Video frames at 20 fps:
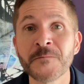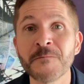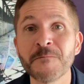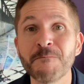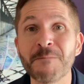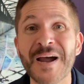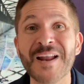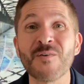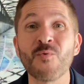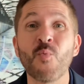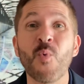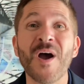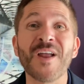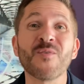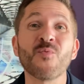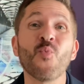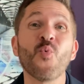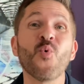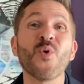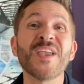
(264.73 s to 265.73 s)
But what
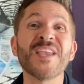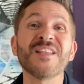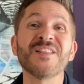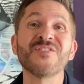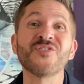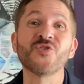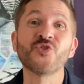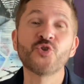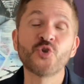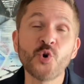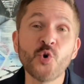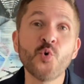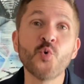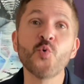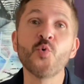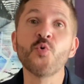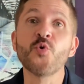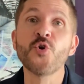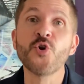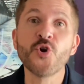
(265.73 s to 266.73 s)
we
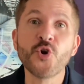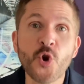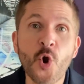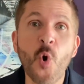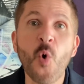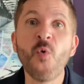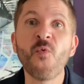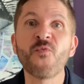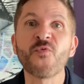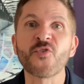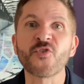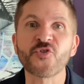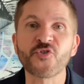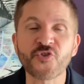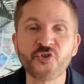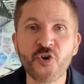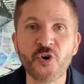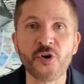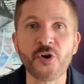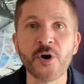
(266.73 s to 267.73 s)
do know for
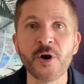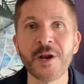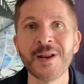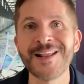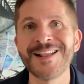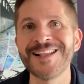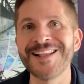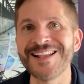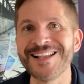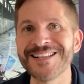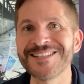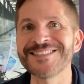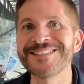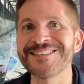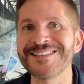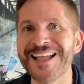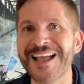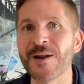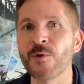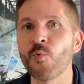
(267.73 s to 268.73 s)
sure is
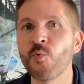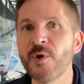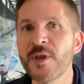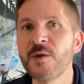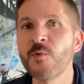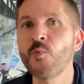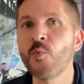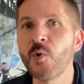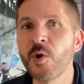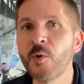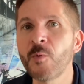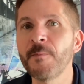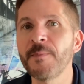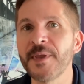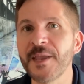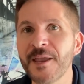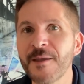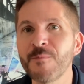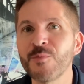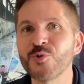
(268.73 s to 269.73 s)
that we will
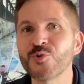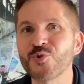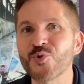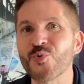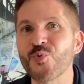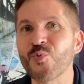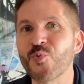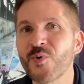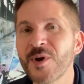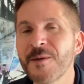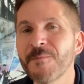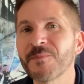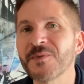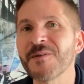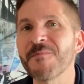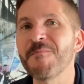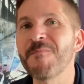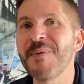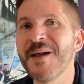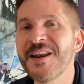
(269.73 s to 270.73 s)
be able to reap the
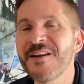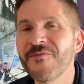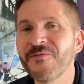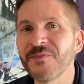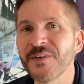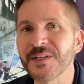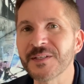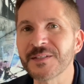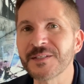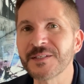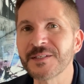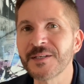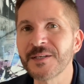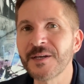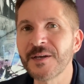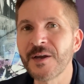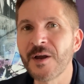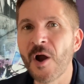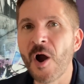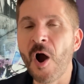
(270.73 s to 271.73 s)
benefits
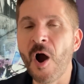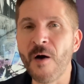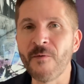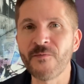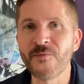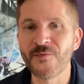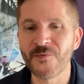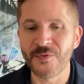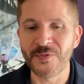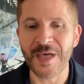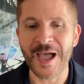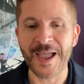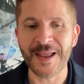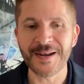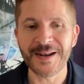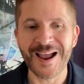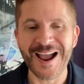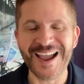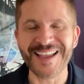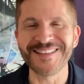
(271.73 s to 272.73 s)
of
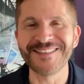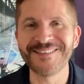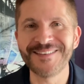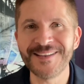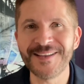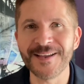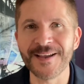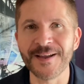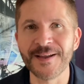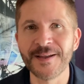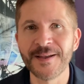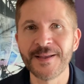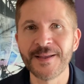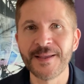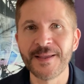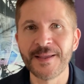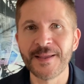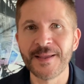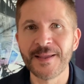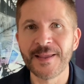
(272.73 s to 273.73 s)
that idea
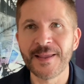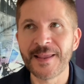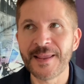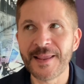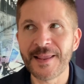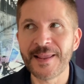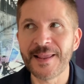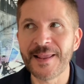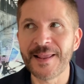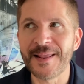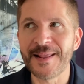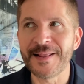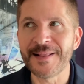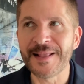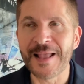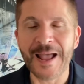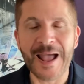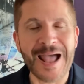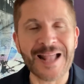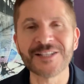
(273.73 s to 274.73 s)

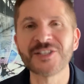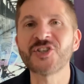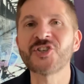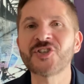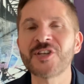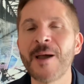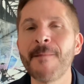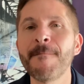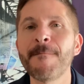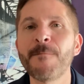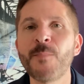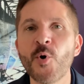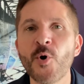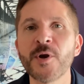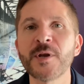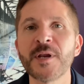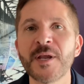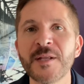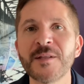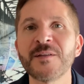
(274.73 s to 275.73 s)
at some
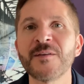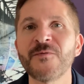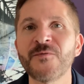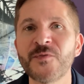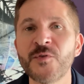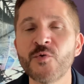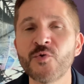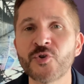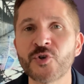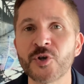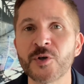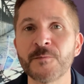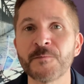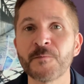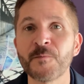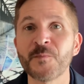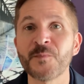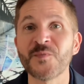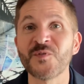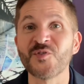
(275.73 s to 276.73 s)
point in the future.
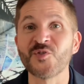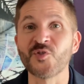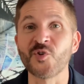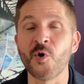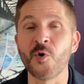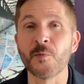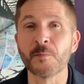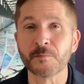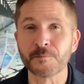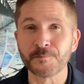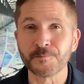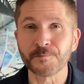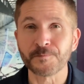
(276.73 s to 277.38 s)
So